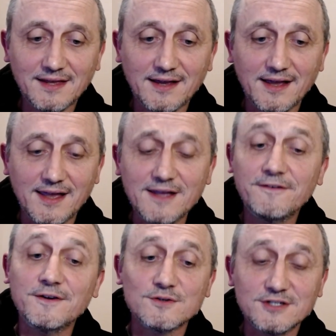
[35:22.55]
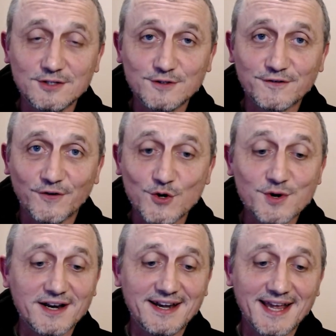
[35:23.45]
If it was useful
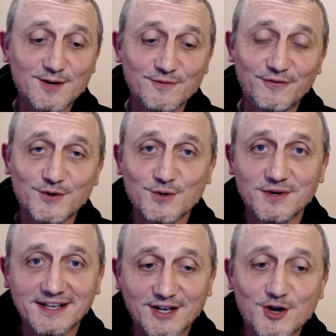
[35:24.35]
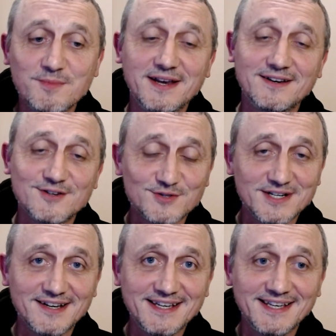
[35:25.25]
and helpful, a comment or a
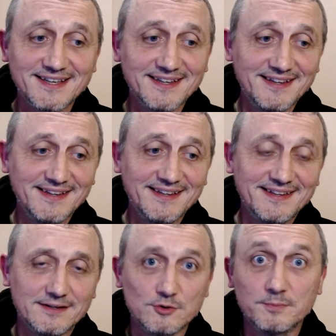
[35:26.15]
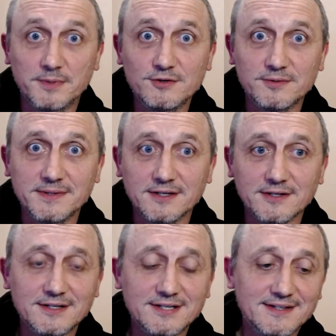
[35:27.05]
like, or both would be
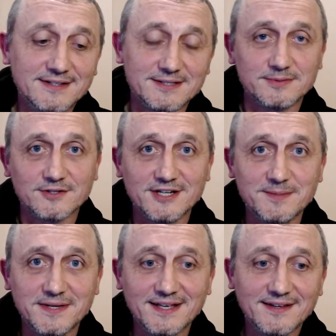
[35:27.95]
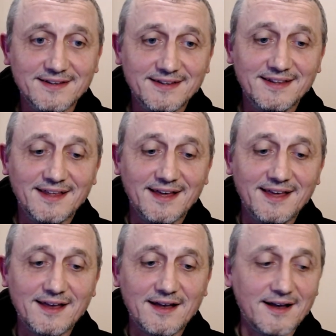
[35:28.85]
good, subscribing.
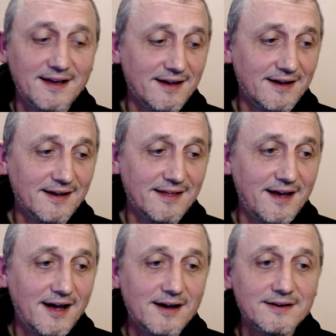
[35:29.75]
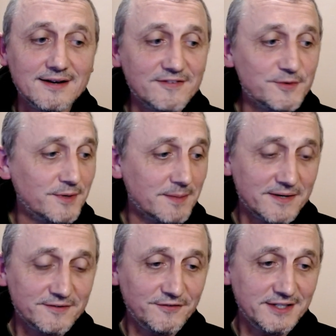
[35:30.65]
I'd love to put up
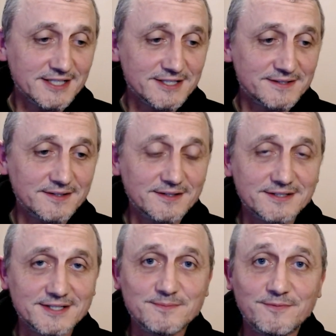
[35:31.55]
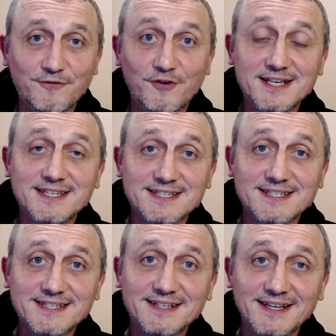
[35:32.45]
other videos. Some
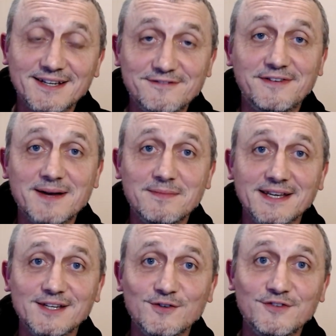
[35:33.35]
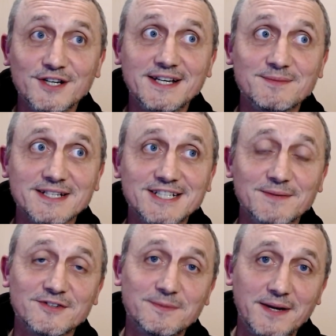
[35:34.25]
friends and family who've known how much time
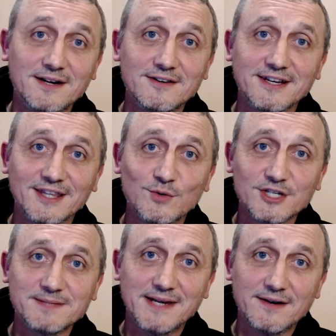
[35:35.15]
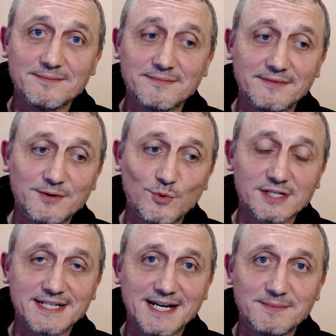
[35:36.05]
I've spent looking at the
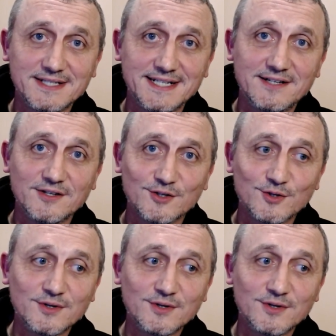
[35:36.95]
Watchtower material